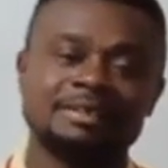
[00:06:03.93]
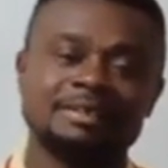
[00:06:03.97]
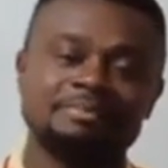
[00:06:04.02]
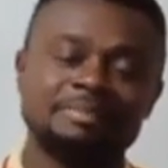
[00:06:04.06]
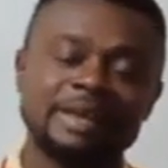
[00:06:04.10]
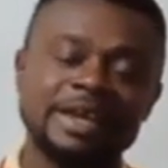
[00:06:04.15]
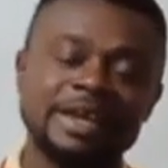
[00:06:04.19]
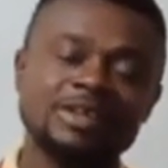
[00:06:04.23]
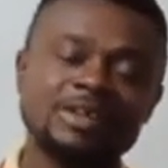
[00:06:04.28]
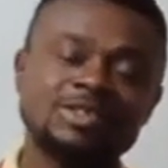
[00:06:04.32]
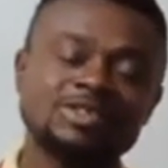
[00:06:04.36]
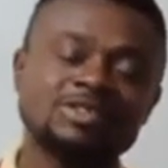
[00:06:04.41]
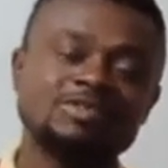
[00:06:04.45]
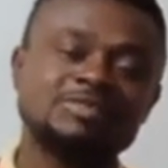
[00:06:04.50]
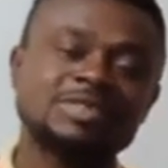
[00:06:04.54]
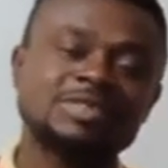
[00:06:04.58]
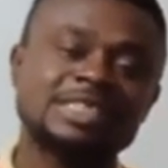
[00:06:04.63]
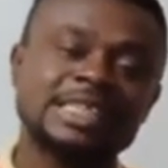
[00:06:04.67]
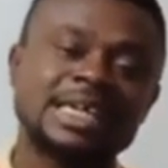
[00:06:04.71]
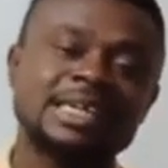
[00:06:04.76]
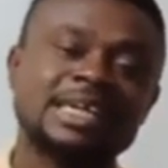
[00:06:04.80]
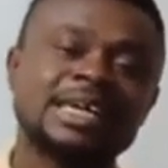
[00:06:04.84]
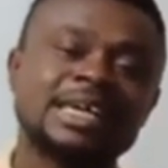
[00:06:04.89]
My YouTube
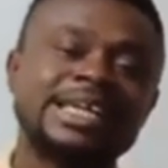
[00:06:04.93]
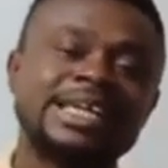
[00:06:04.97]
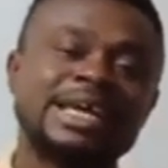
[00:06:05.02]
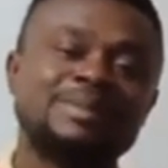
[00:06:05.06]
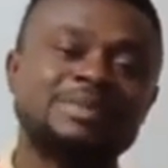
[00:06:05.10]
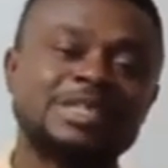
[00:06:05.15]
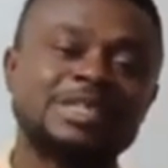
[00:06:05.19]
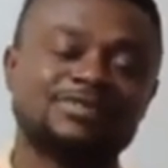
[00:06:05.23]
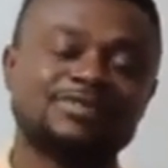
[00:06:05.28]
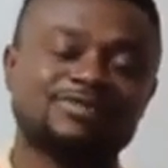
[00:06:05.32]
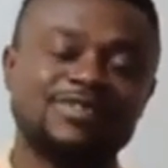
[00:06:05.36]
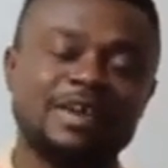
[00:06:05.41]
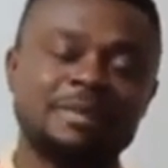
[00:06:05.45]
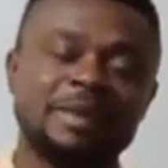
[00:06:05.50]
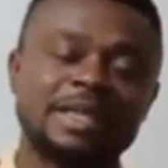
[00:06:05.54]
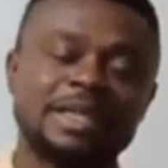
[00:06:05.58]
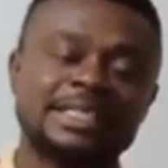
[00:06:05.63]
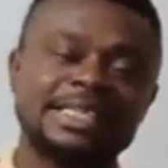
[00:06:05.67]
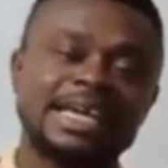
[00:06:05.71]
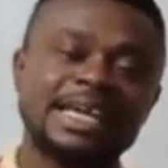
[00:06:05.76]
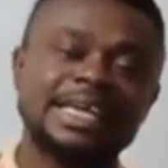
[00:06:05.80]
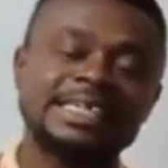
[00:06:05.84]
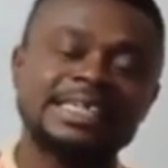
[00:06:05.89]
channel name is From
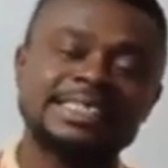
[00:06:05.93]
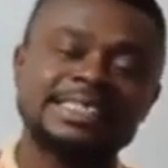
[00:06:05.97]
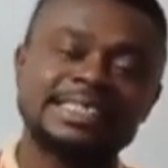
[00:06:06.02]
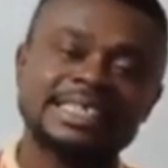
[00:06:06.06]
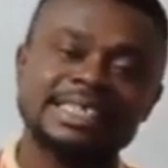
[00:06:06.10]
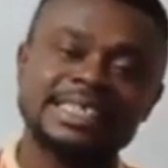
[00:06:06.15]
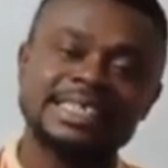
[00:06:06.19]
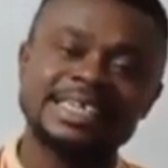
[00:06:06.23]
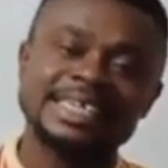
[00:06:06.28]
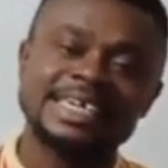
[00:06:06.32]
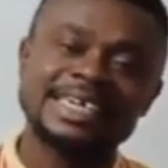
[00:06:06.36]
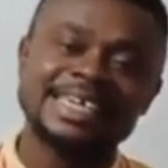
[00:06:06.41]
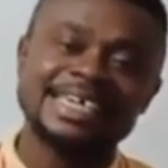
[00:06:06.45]
Eternity